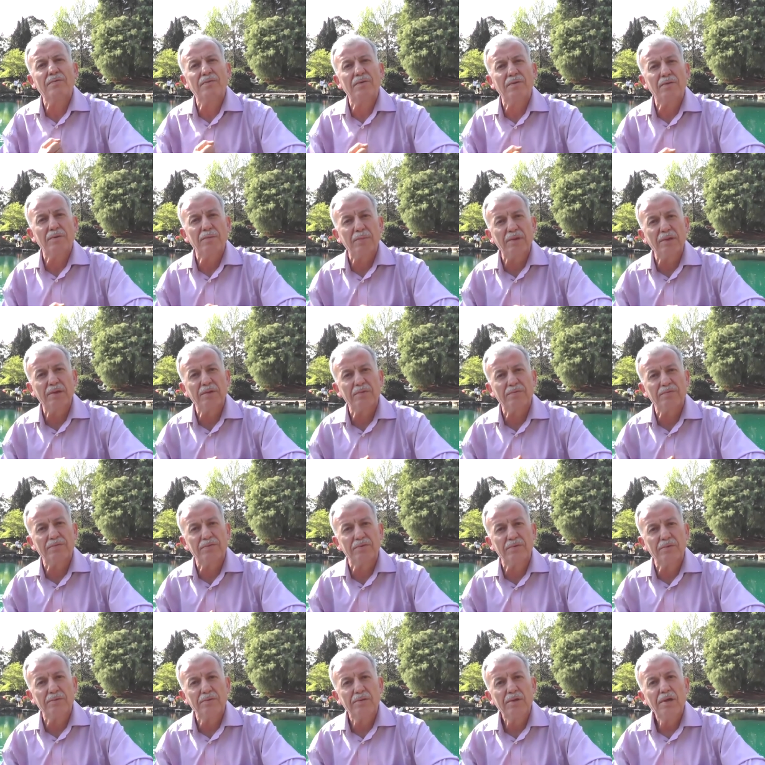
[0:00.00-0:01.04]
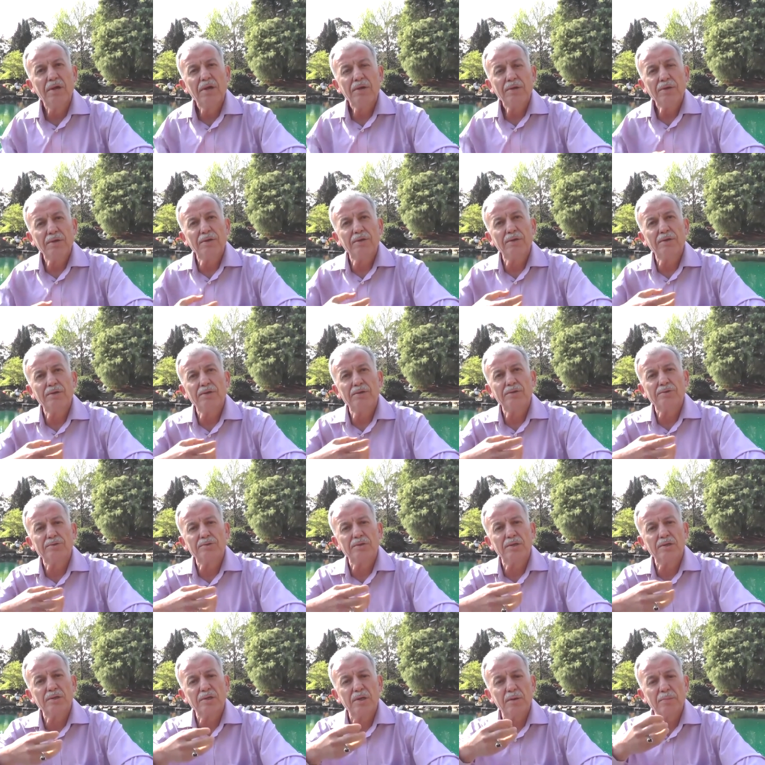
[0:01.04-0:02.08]
very beautiful. You know, you
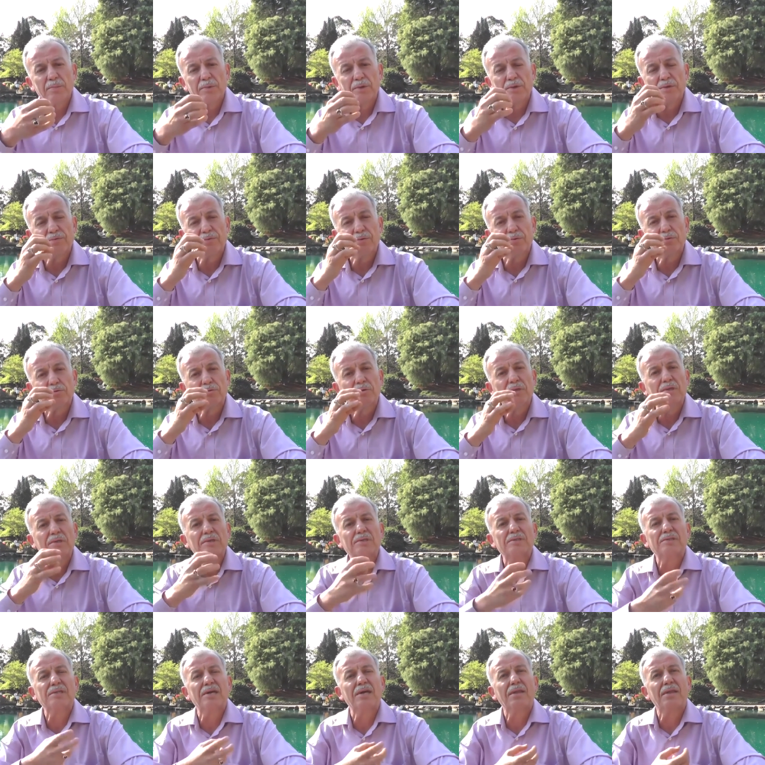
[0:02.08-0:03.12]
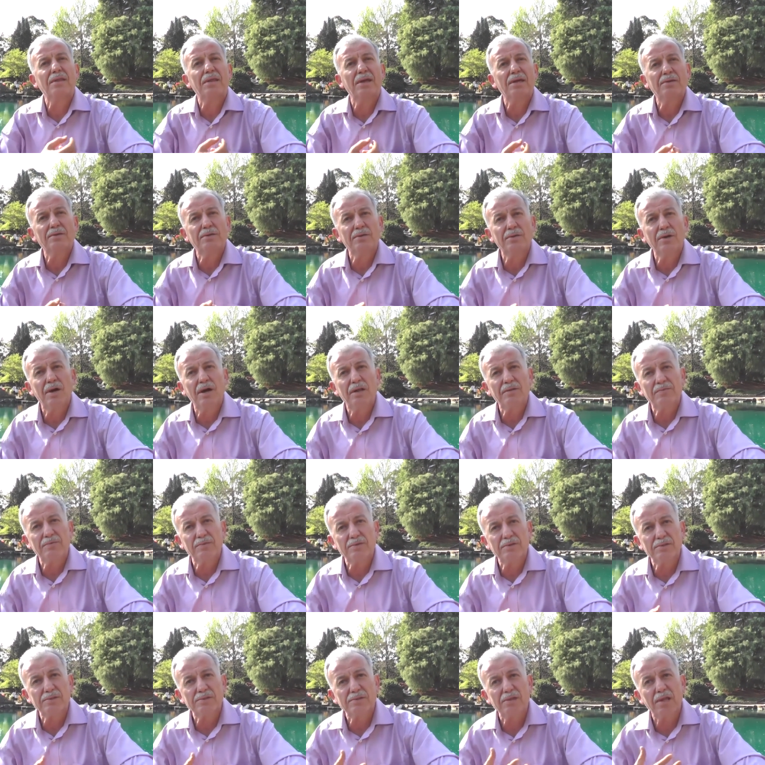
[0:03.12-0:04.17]
drink a beautiful drink, you say, thank you, God,
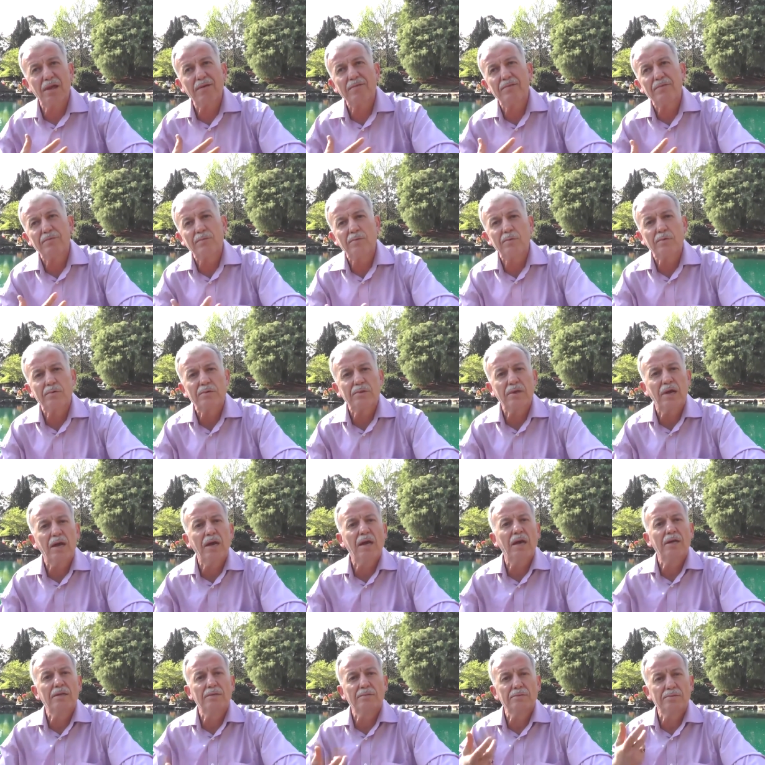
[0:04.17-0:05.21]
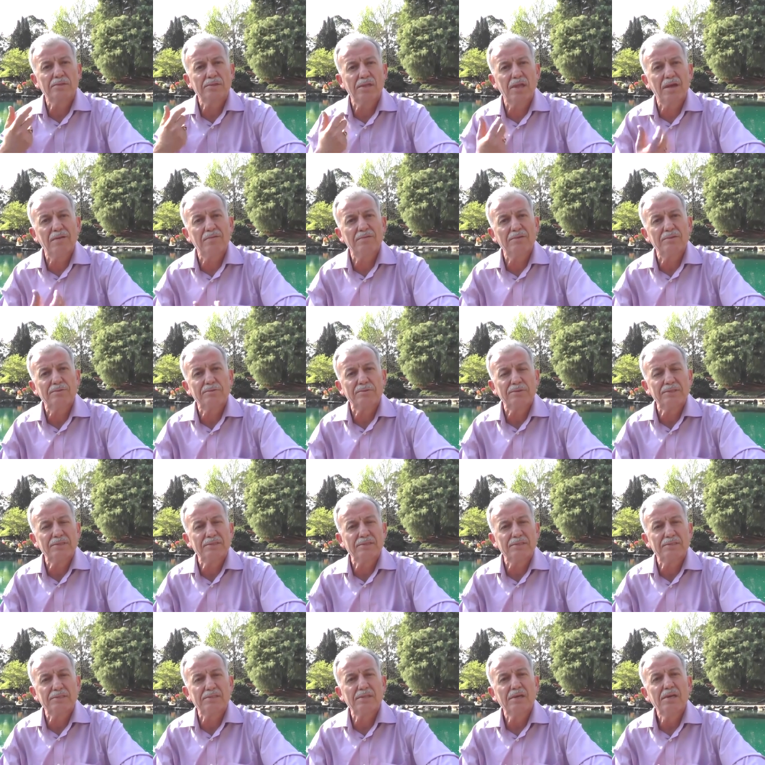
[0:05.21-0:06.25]
for this lovely water and the lovely
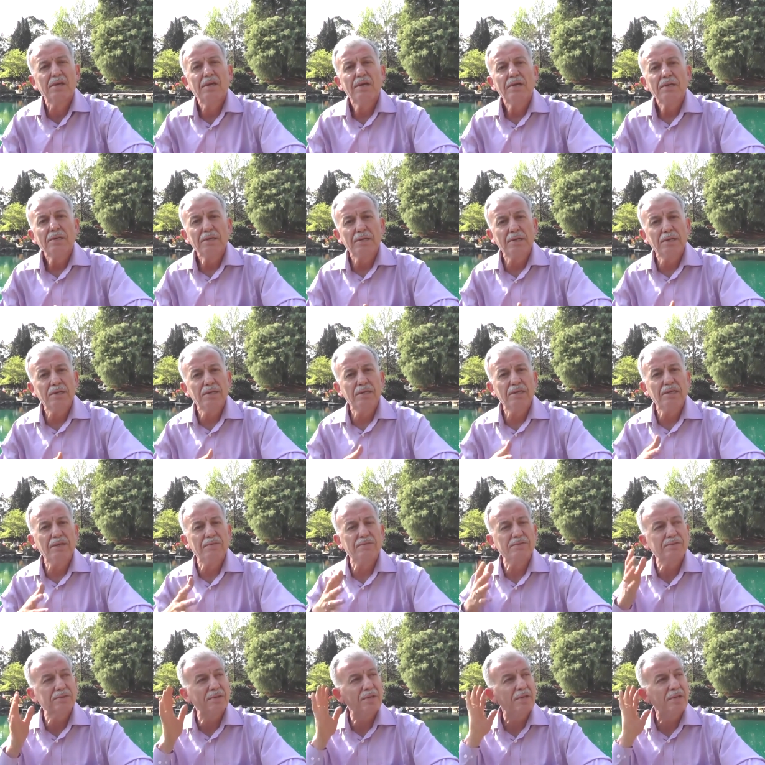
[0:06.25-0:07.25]
drinks. You know, he gives